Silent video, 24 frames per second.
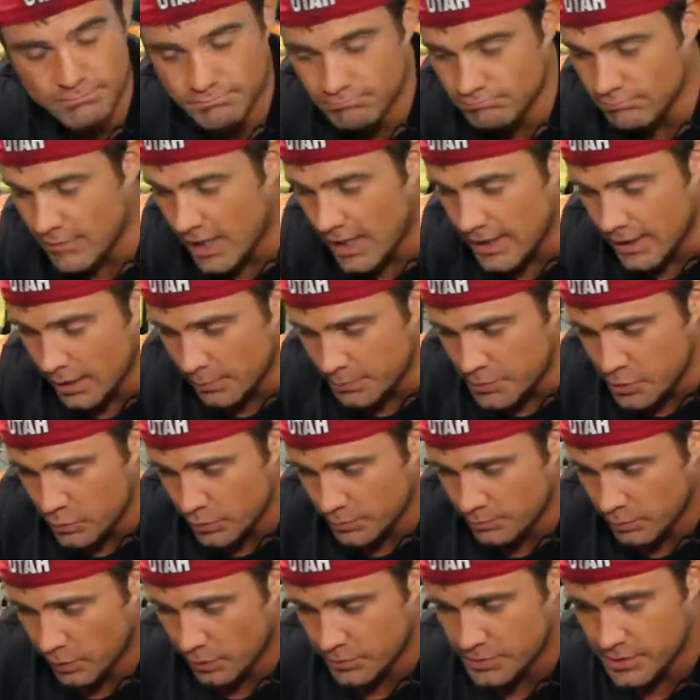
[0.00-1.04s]
I helped you with
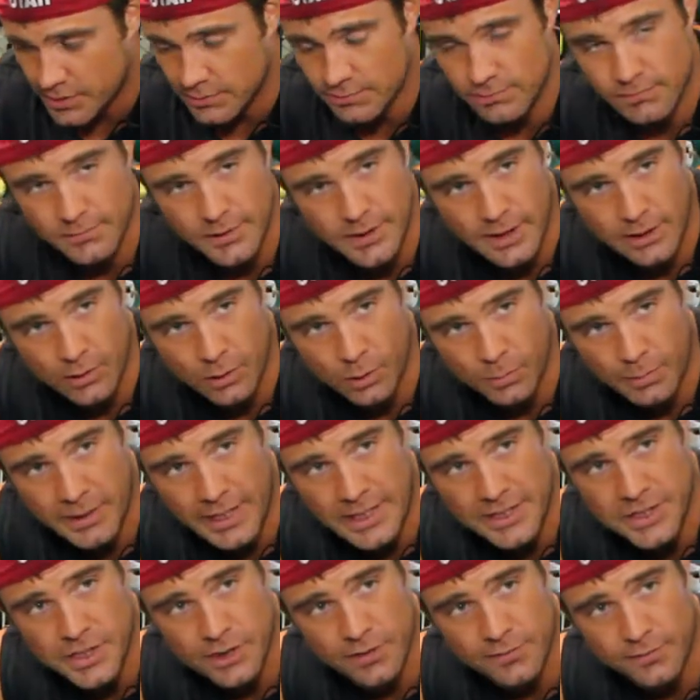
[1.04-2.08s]
protein. You got a whole
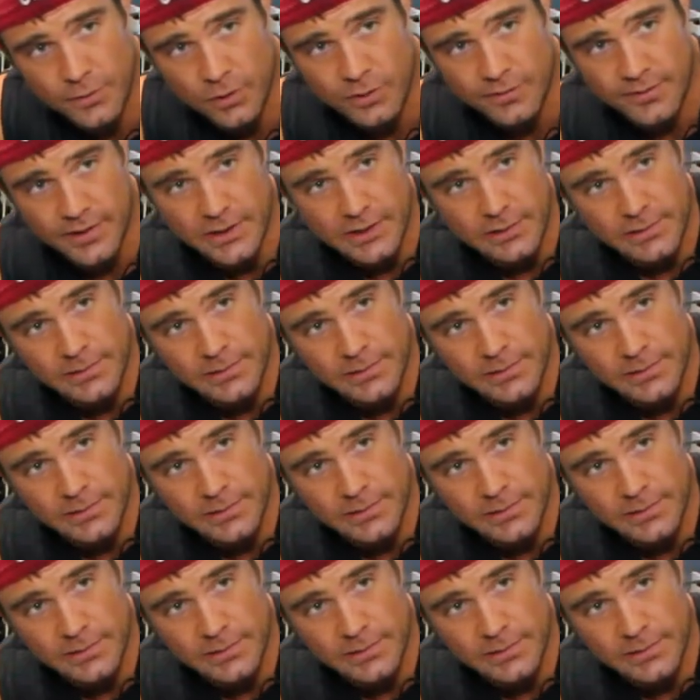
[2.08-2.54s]
page here full of it.